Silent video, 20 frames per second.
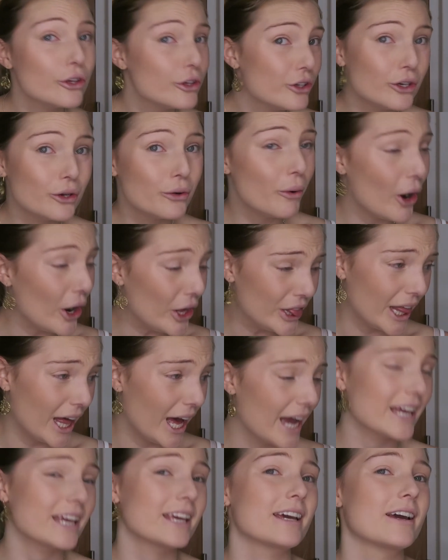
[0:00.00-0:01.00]
You won't
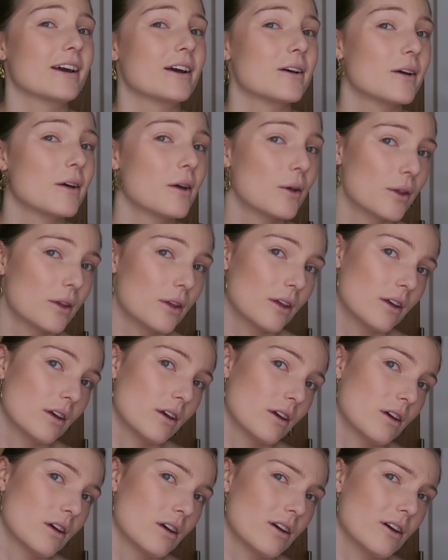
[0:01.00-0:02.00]
like it.
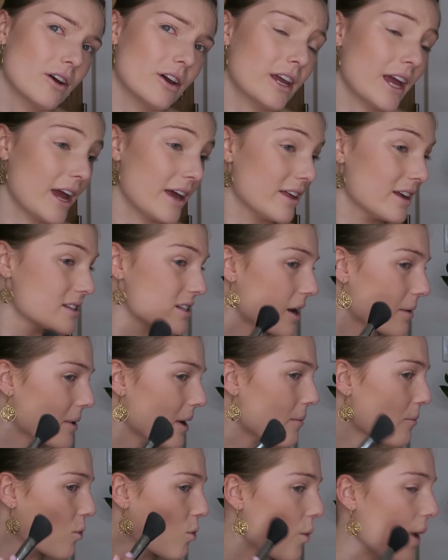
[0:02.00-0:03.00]
Okay, it's coming
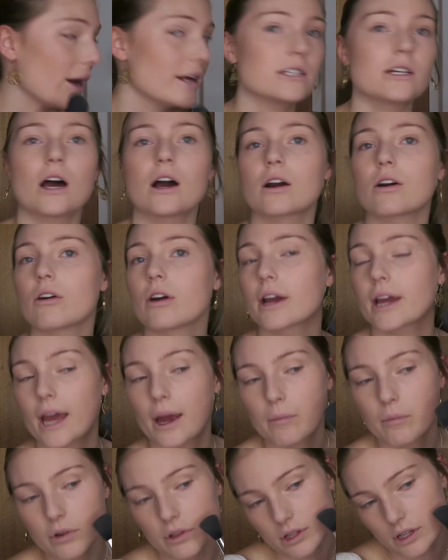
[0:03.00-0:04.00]
up way darker on
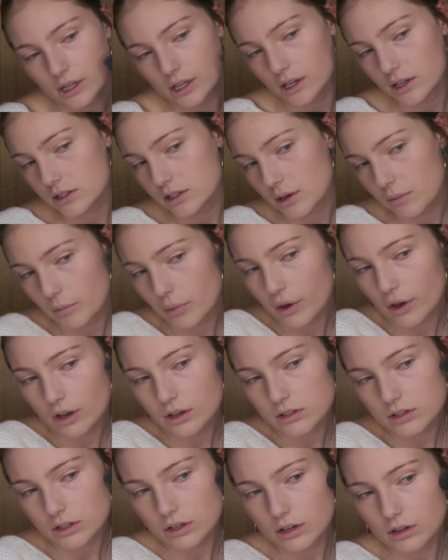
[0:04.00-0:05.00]
camera than it is in
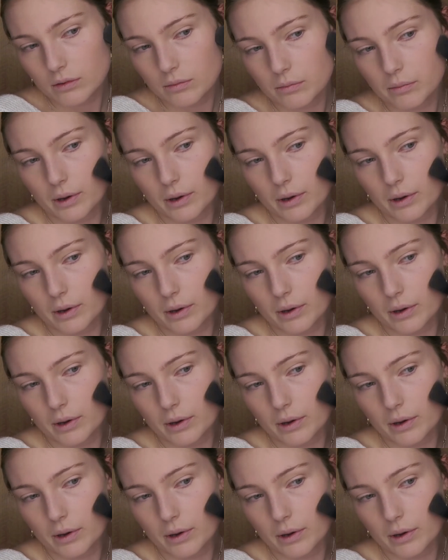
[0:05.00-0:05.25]
person,